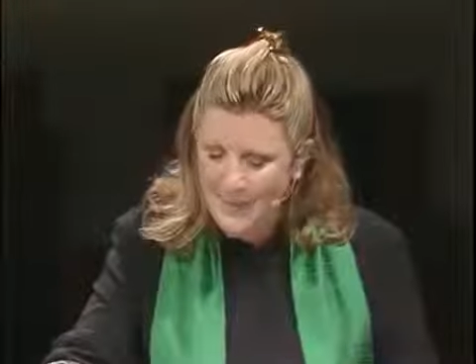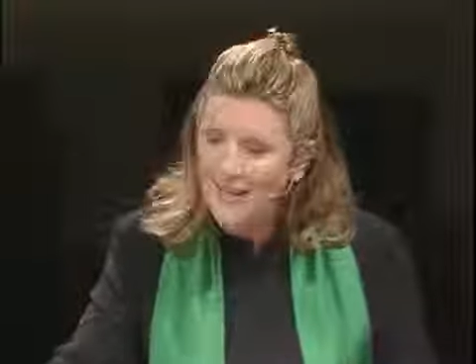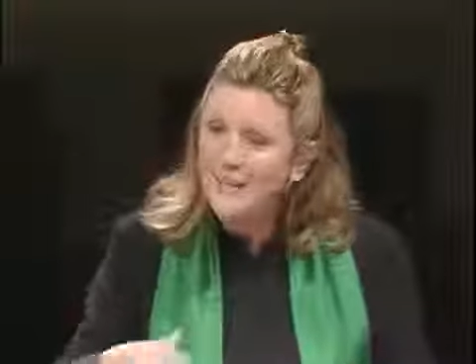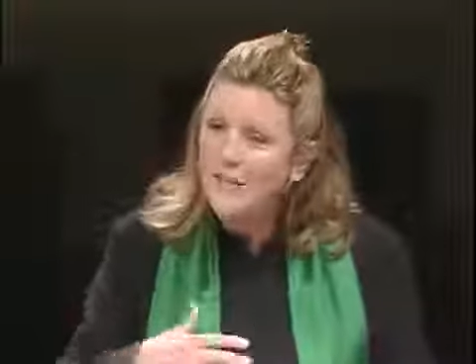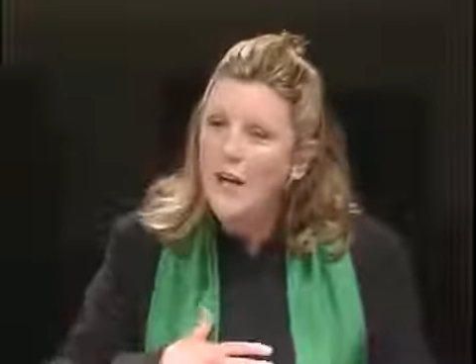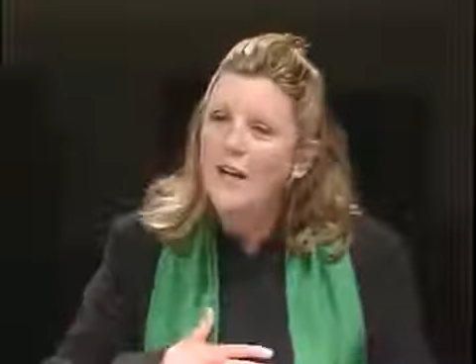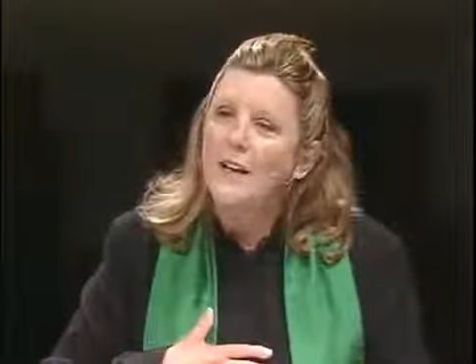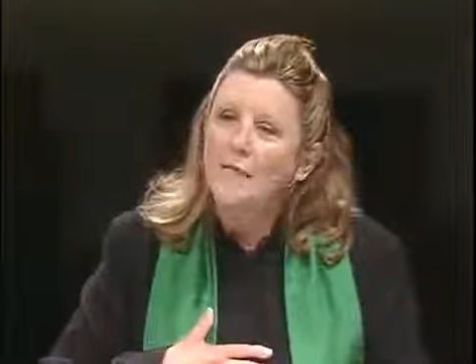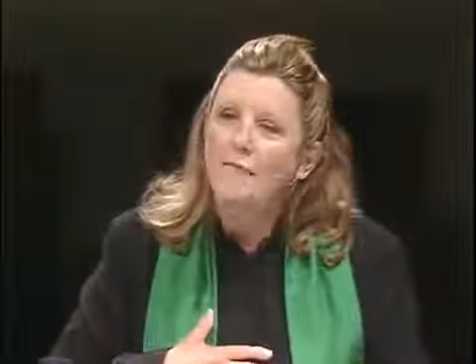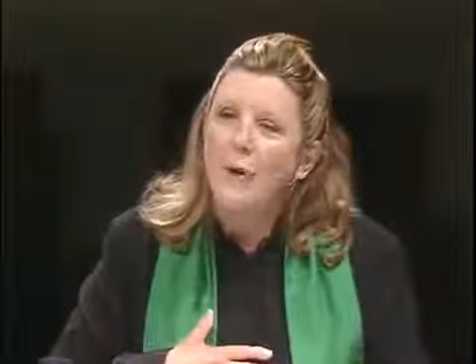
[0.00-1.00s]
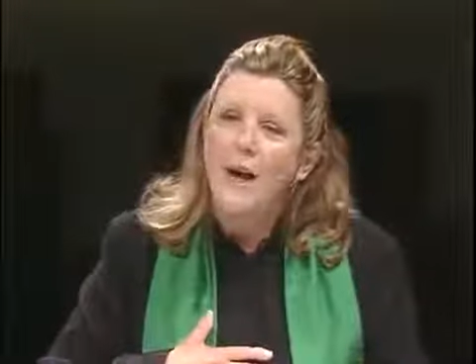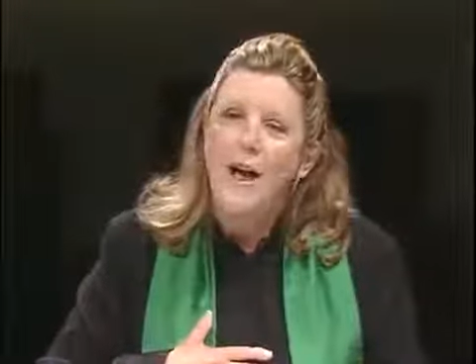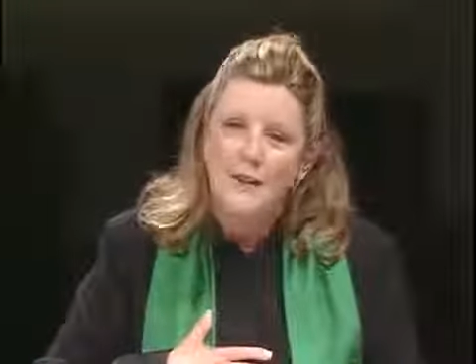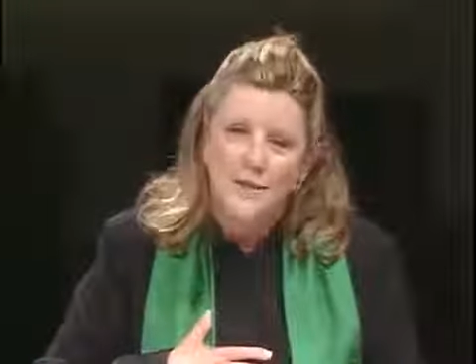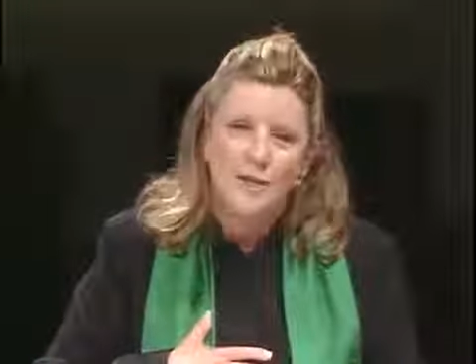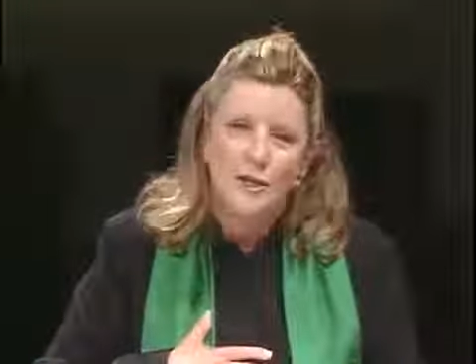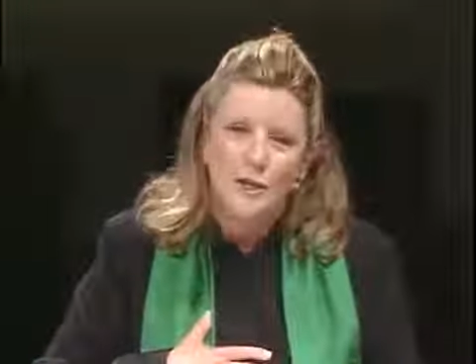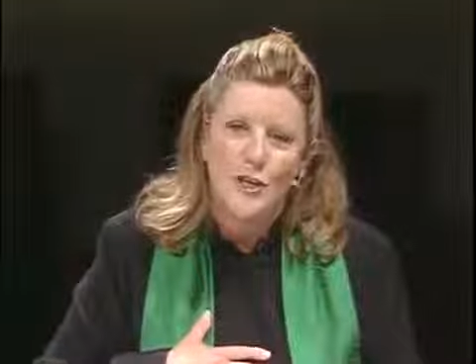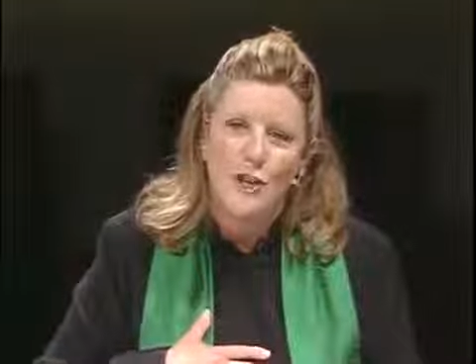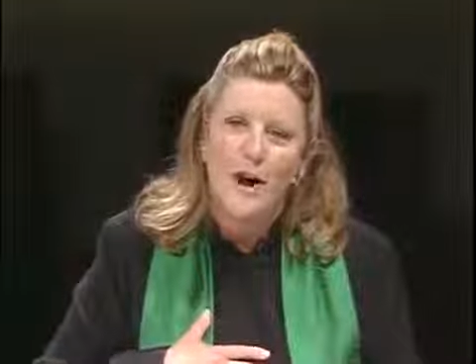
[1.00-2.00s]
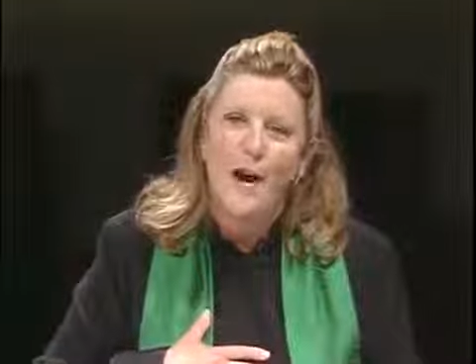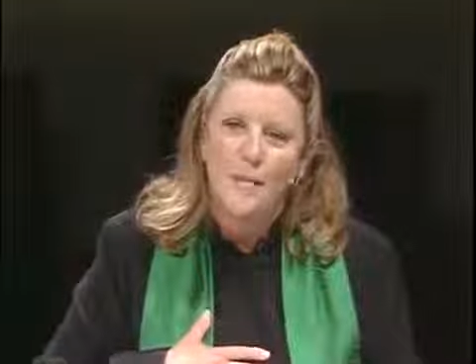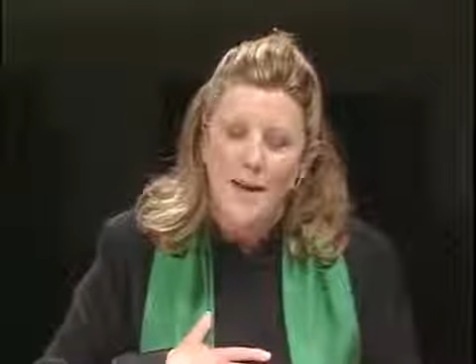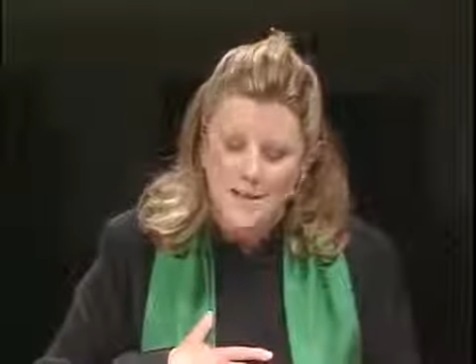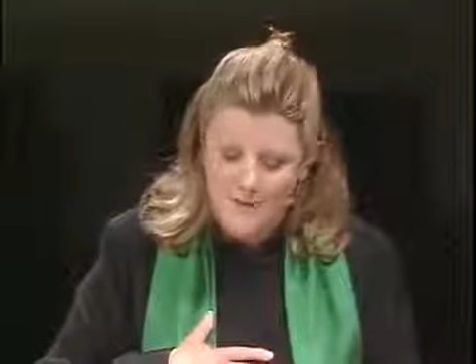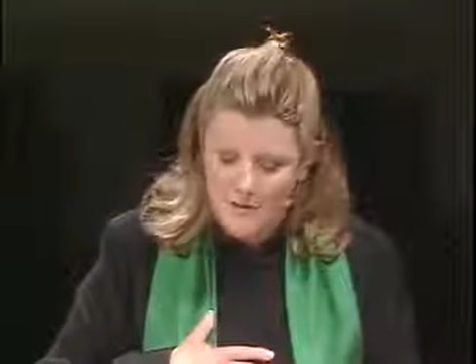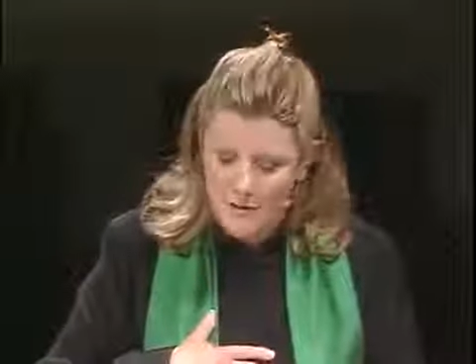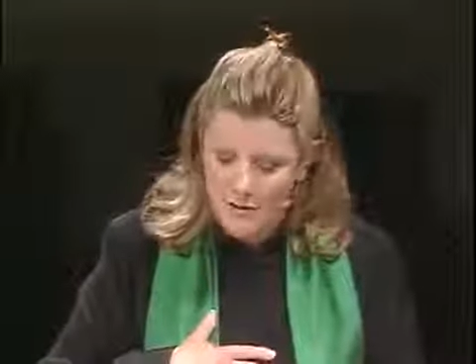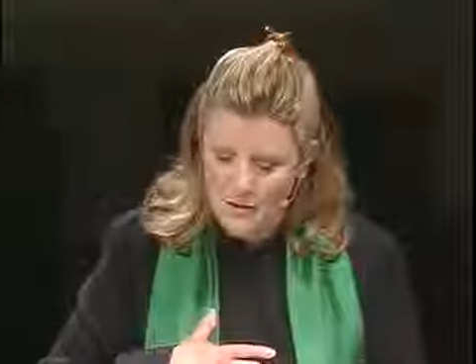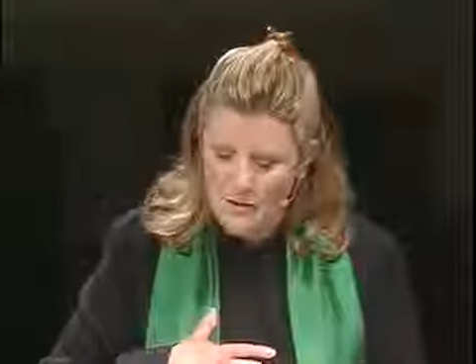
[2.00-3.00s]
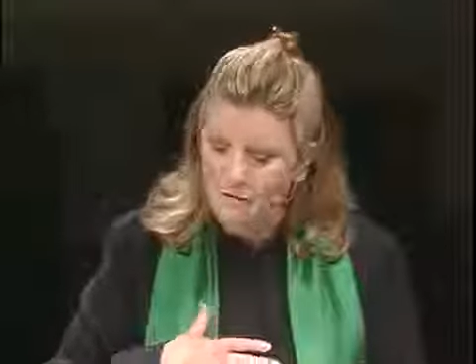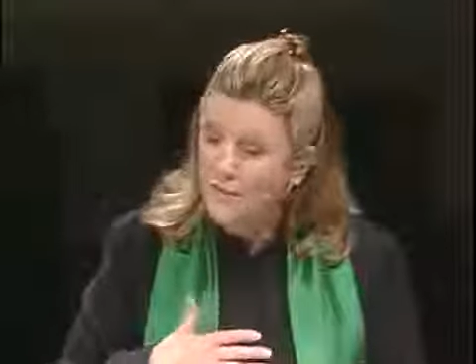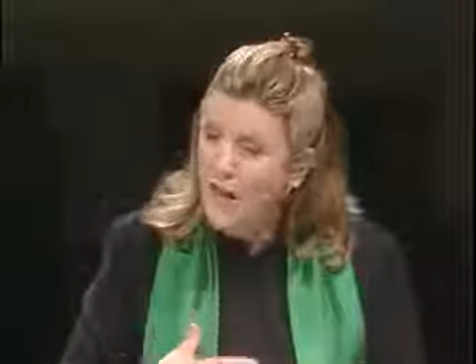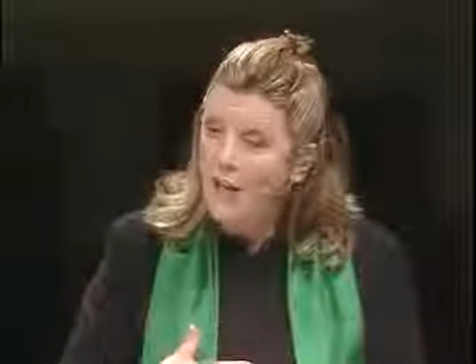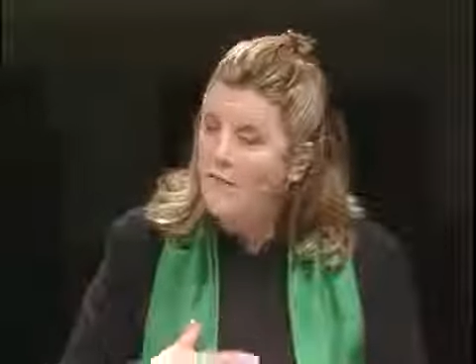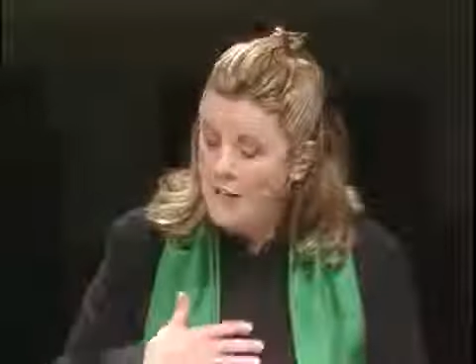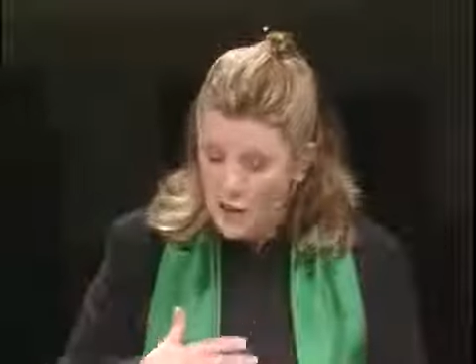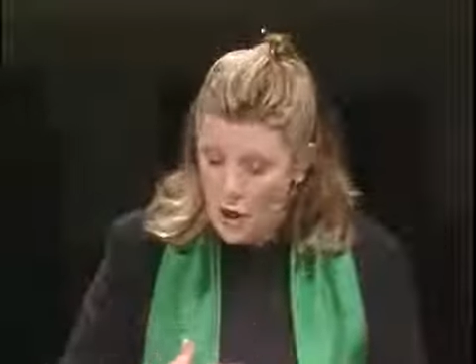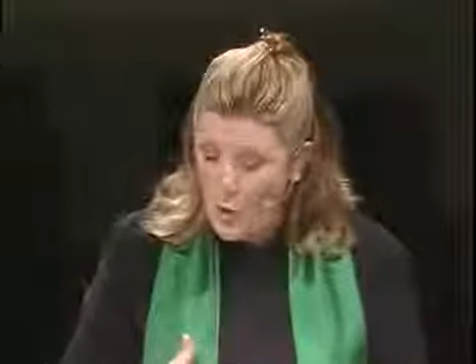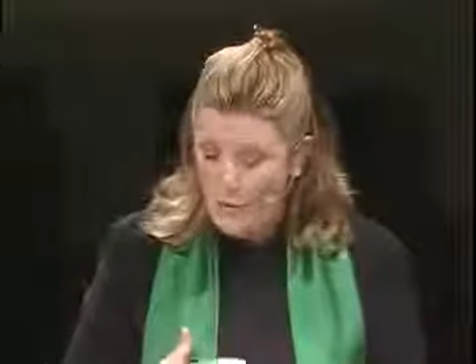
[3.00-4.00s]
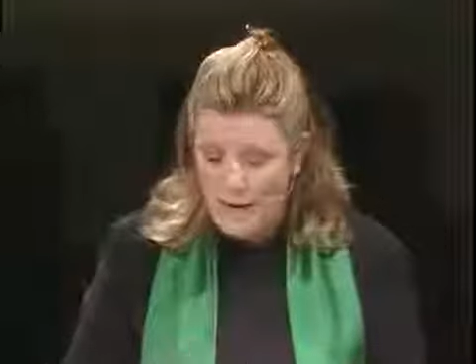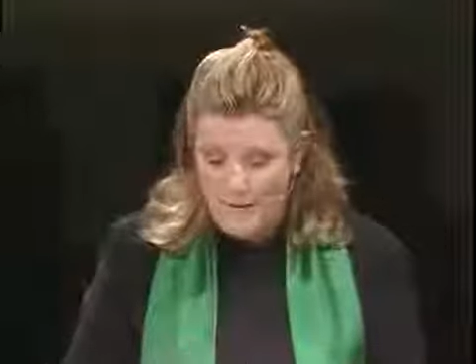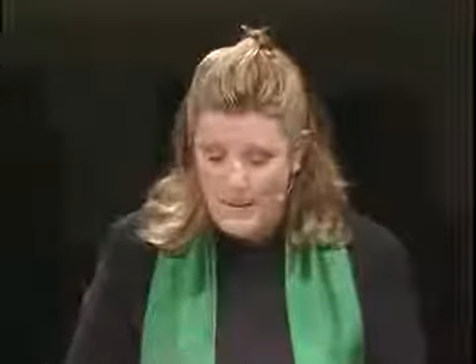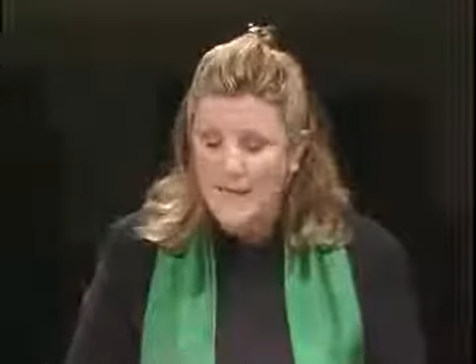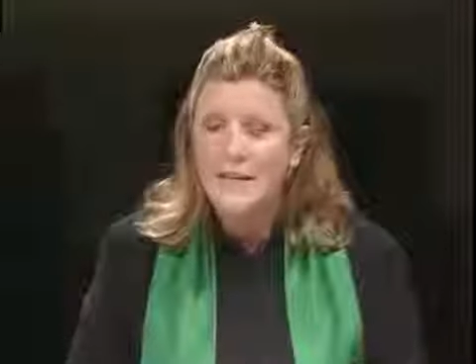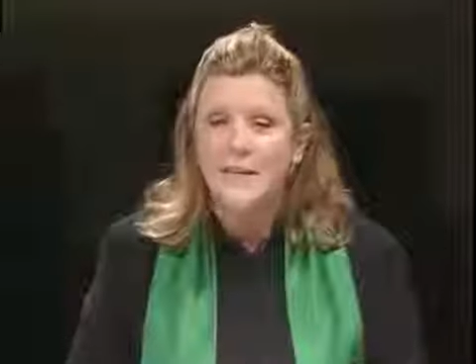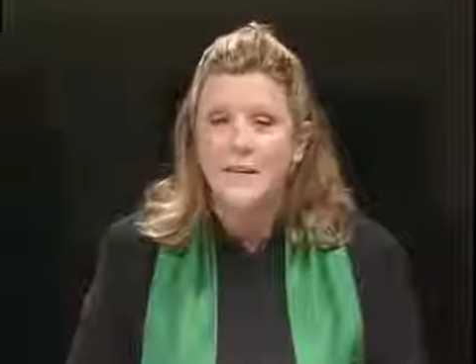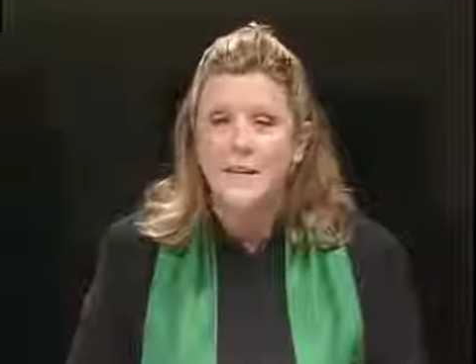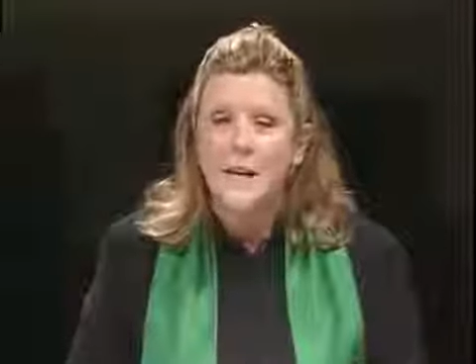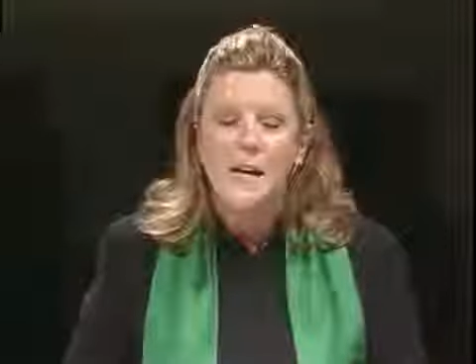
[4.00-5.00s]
It is for us to share our message of love and hope and peace,